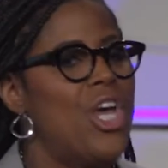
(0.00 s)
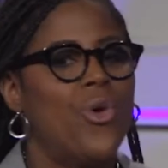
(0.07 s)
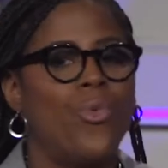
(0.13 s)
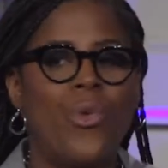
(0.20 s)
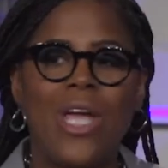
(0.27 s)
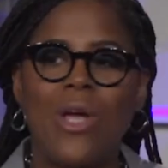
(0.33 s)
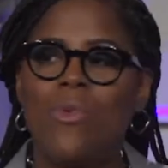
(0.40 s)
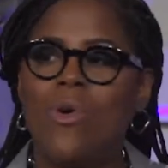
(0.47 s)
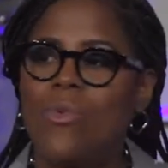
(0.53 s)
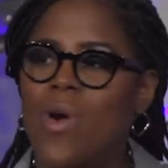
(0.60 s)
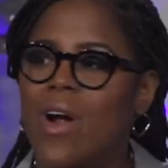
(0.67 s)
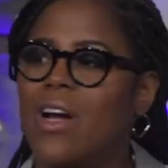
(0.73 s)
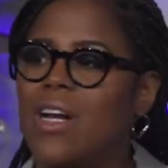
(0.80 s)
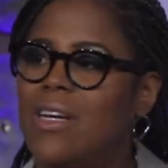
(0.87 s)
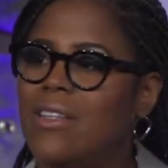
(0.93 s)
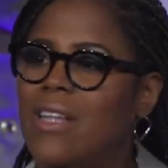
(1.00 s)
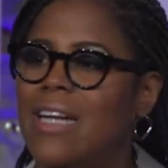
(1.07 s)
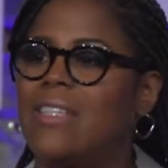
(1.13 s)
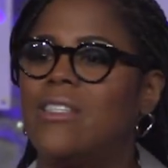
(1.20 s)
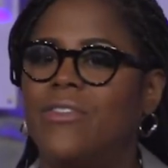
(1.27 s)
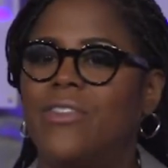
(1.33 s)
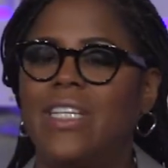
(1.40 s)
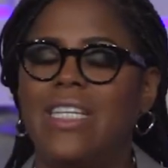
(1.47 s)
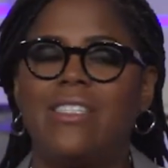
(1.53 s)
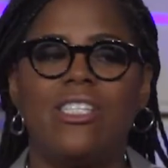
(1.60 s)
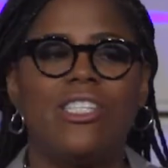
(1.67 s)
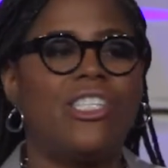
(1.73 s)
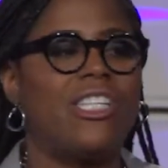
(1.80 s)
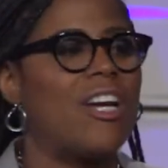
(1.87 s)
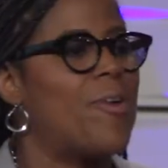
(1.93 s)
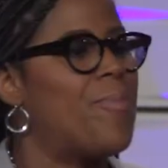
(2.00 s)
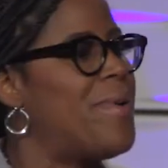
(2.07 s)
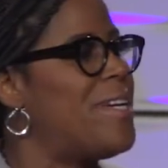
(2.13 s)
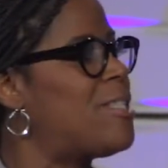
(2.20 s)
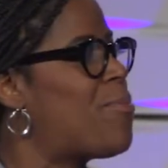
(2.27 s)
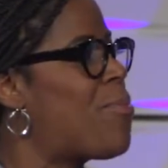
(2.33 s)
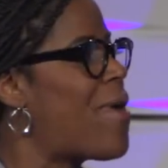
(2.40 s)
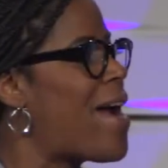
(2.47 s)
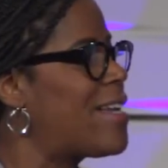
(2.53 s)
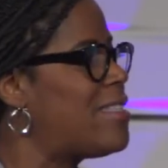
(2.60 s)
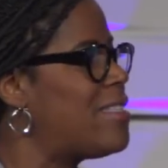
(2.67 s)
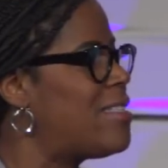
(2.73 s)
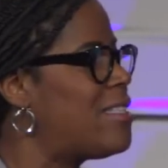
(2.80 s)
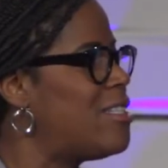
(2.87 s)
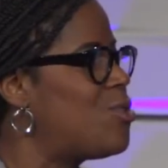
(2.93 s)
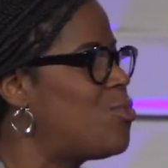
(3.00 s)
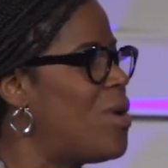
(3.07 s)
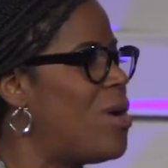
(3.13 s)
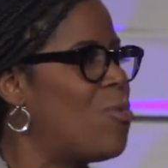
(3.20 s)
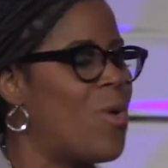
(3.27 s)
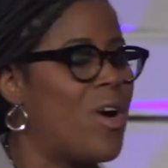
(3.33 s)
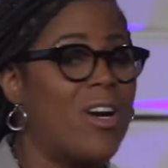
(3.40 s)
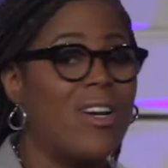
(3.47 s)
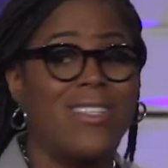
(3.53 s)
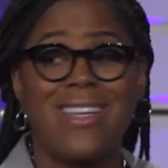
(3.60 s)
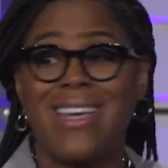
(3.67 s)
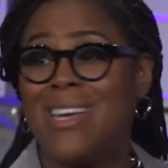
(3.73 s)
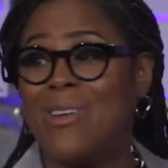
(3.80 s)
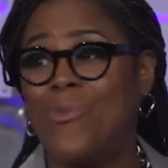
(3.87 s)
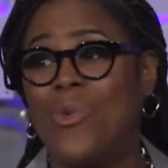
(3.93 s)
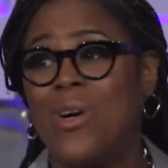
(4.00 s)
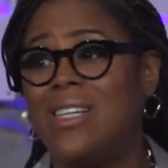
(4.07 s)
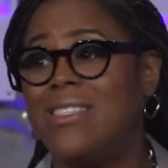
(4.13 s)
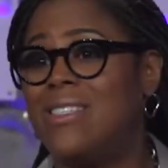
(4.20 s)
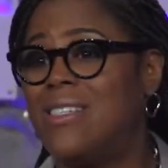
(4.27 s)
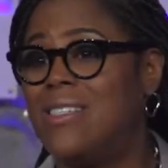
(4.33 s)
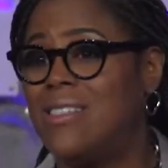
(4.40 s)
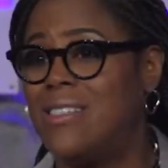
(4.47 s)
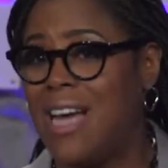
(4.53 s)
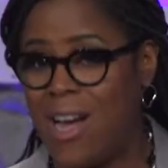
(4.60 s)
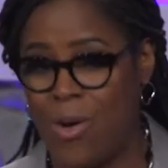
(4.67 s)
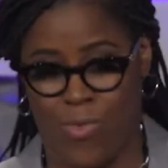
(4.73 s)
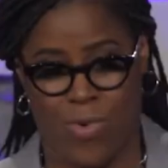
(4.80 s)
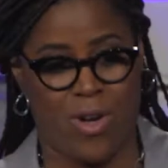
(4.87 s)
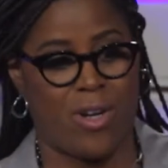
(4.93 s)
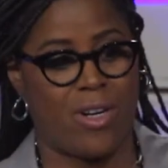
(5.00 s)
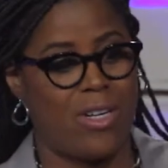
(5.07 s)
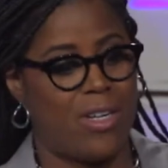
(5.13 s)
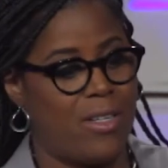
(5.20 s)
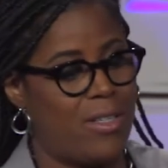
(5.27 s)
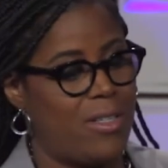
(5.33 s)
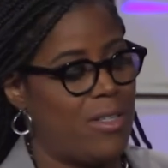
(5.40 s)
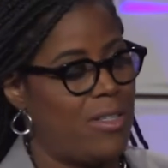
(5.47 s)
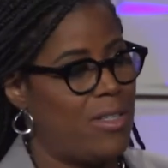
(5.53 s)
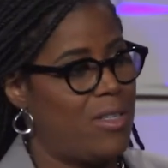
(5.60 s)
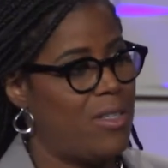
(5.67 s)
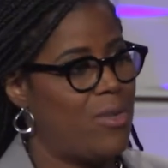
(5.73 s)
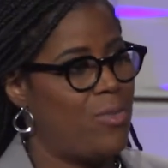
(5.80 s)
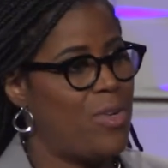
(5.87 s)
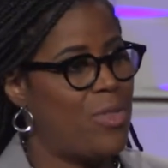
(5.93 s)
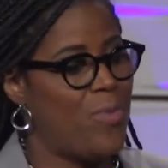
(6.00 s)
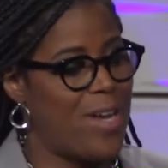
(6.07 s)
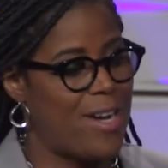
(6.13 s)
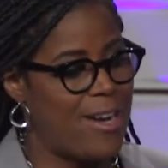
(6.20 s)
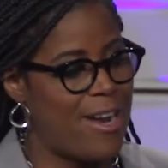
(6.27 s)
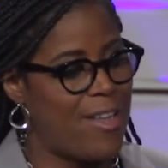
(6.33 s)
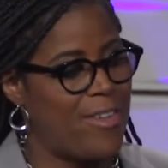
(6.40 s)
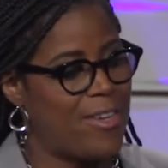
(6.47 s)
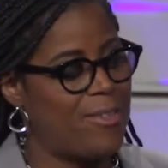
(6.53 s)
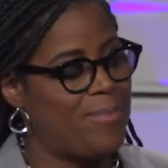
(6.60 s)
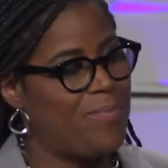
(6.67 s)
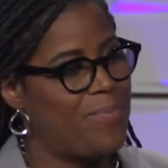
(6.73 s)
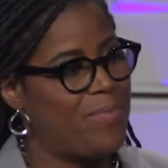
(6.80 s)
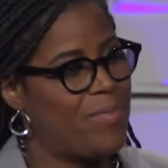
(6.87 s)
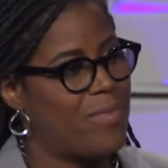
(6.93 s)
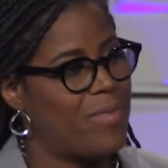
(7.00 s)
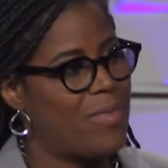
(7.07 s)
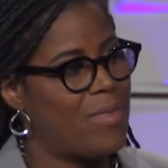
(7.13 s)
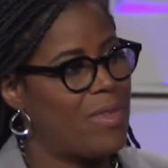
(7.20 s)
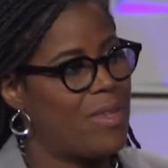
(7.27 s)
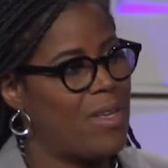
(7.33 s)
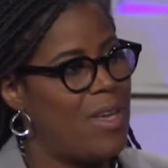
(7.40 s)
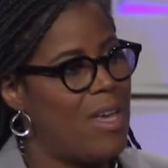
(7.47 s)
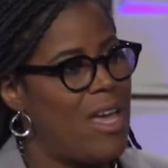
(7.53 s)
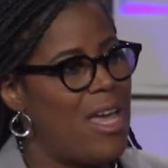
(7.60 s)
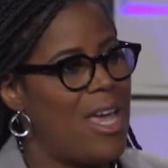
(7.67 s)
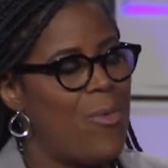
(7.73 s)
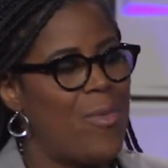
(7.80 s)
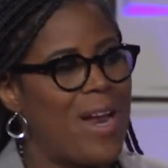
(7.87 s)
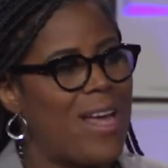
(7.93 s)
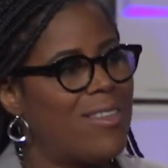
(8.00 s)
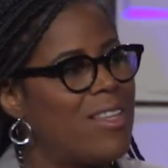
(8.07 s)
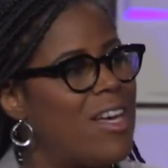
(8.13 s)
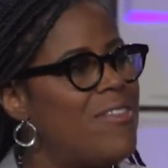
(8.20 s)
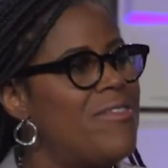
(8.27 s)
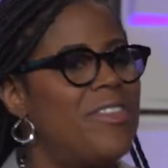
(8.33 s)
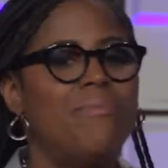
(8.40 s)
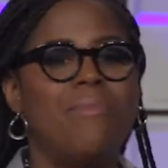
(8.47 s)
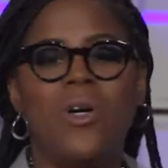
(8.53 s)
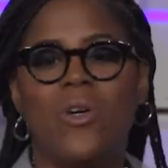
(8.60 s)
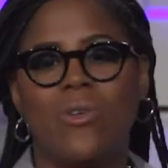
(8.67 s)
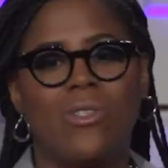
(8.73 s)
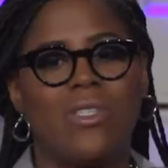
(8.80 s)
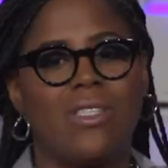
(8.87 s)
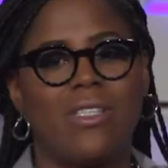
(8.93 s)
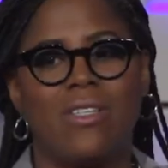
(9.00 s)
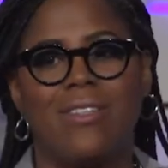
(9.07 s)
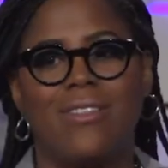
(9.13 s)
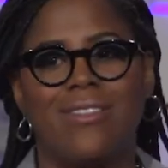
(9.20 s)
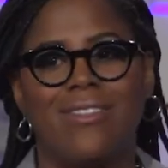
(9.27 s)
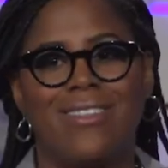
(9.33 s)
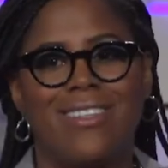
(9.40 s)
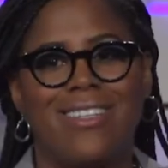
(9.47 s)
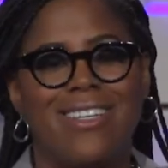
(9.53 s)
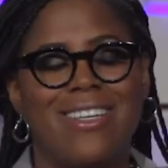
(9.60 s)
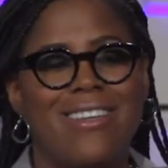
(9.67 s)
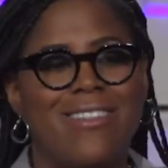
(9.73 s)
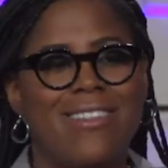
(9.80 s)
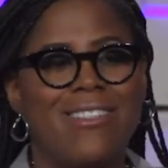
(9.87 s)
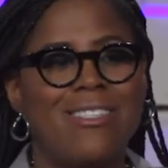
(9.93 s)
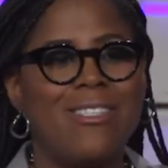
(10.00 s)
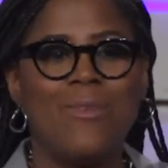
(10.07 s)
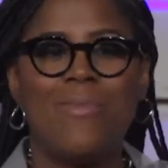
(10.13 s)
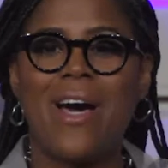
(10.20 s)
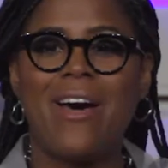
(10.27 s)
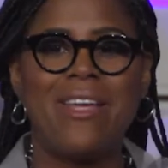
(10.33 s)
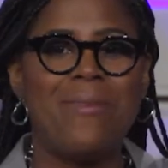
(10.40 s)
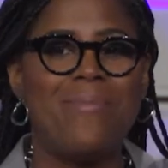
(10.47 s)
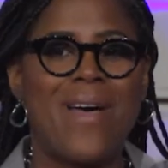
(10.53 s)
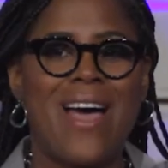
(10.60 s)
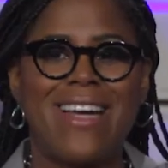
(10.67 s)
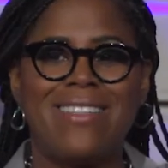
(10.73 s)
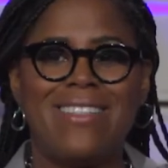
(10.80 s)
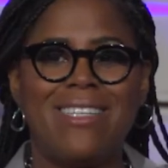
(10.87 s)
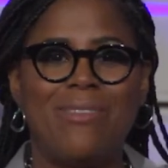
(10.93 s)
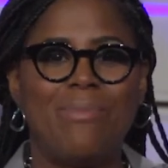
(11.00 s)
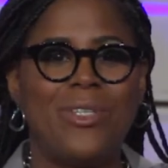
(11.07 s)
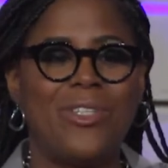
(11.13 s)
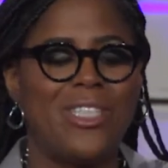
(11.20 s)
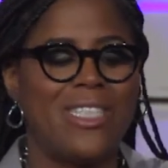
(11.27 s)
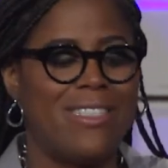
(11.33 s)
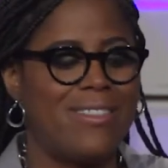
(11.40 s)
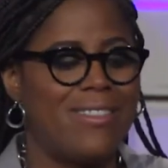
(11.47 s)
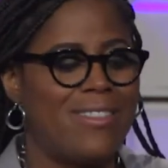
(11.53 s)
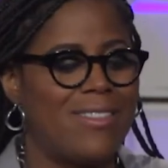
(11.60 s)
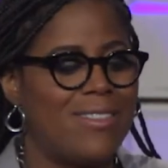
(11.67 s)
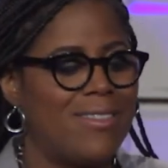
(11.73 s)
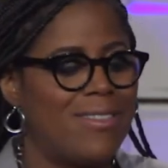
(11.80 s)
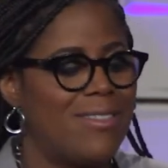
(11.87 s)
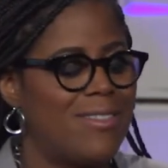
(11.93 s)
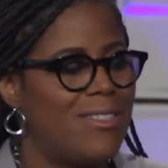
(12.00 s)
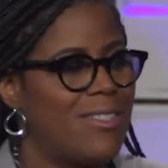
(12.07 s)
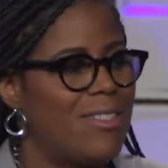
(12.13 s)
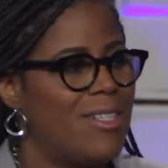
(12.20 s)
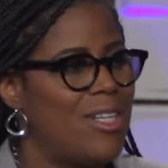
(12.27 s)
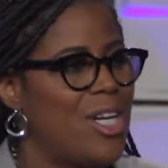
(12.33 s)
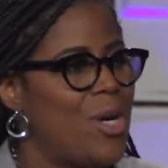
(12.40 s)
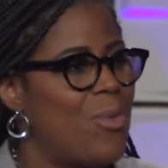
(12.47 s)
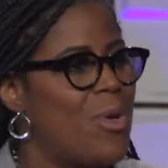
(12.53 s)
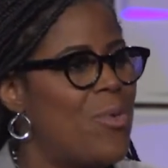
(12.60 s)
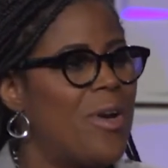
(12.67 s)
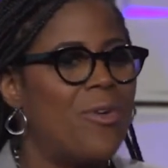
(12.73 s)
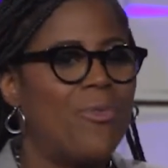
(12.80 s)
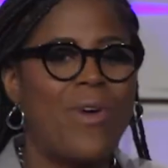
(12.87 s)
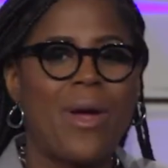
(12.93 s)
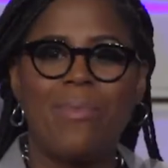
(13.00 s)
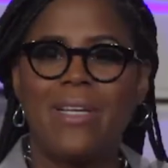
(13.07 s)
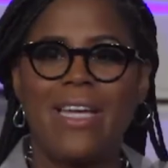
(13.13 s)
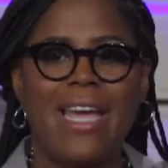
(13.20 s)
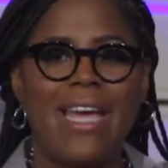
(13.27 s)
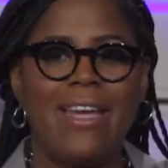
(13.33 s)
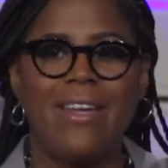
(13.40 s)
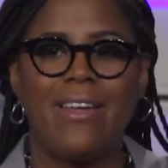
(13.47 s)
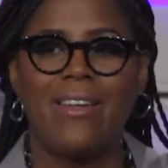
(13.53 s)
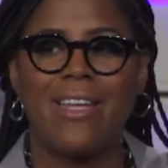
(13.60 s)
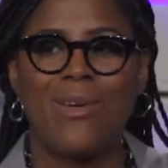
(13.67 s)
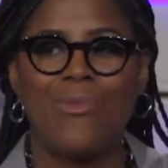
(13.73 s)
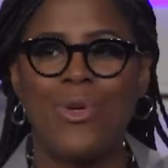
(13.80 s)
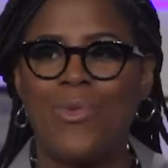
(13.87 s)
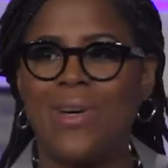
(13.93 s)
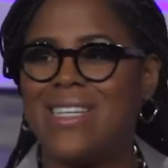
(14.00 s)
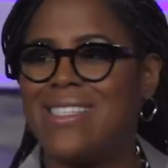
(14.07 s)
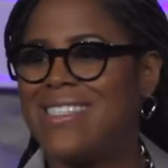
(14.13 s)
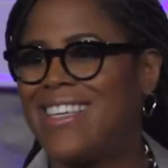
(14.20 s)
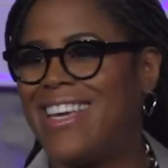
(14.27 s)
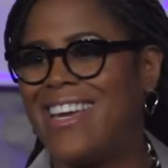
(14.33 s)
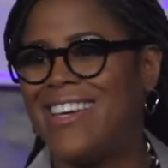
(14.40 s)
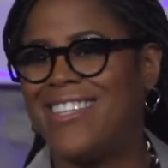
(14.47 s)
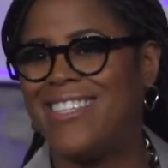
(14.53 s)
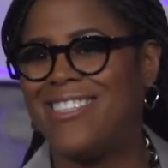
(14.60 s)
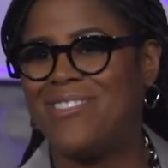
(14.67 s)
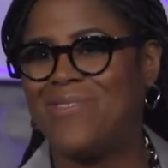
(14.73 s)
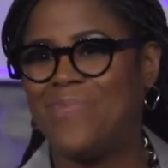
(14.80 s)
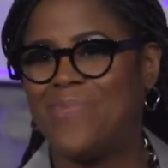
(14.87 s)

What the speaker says: We will work collectively to share best practices, what works and what does not work, with one another. And what I love the most, this is about impacting millions. We want to replicate it and we want to scale it.